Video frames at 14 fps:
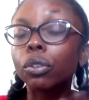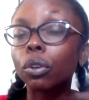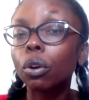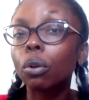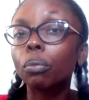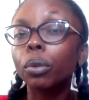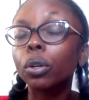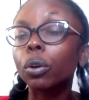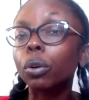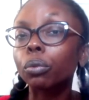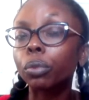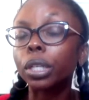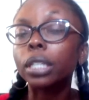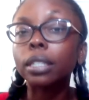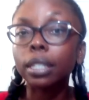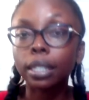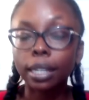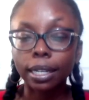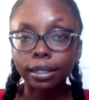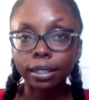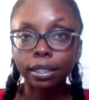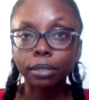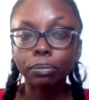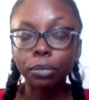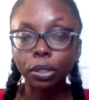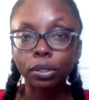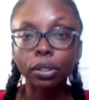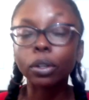homework or read to classic
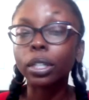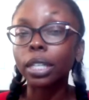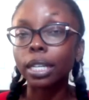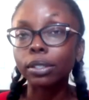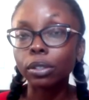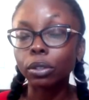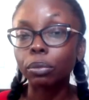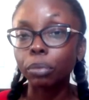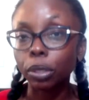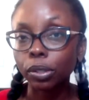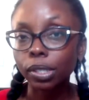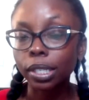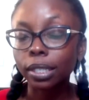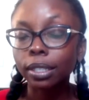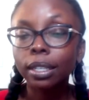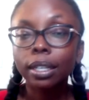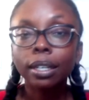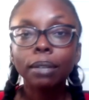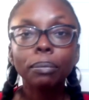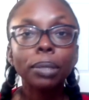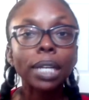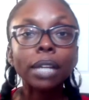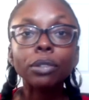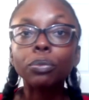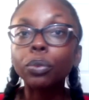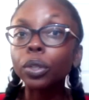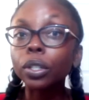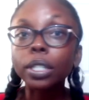music or classical music. But I
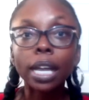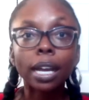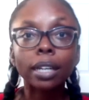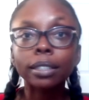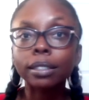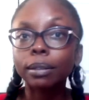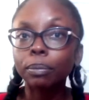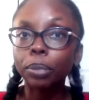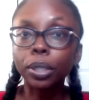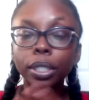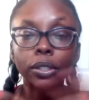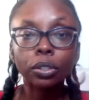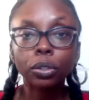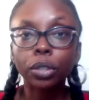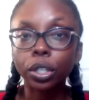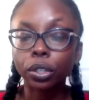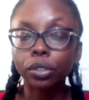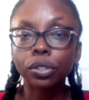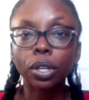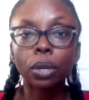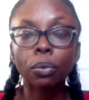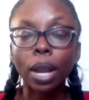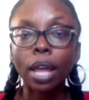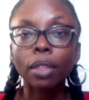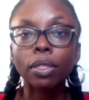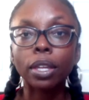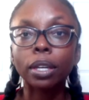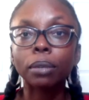will not put triggers
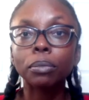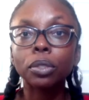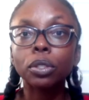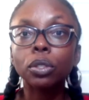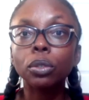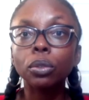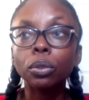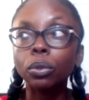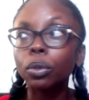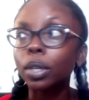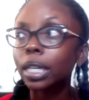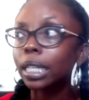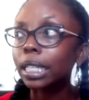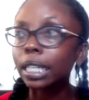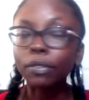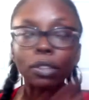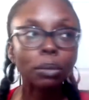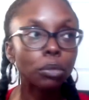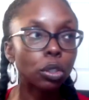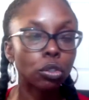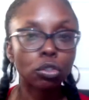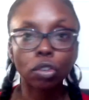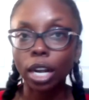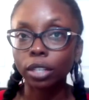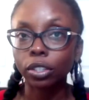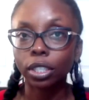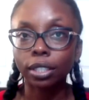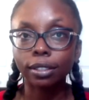around them to give them
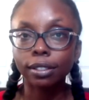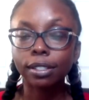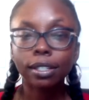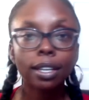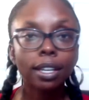distractions.